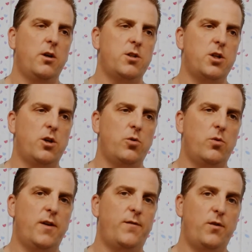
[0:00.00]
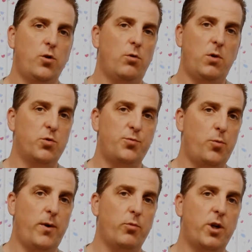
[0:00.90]
So if you've got multiple
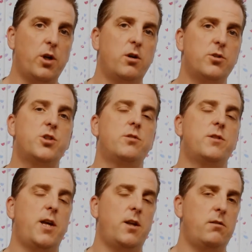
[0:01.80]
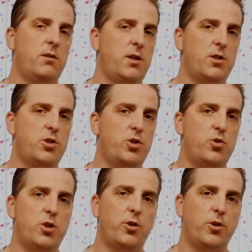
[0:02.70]
memory cards, then it's
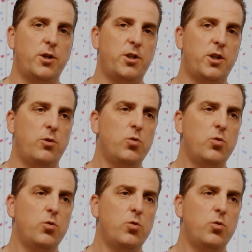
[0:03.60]
usually a good idea.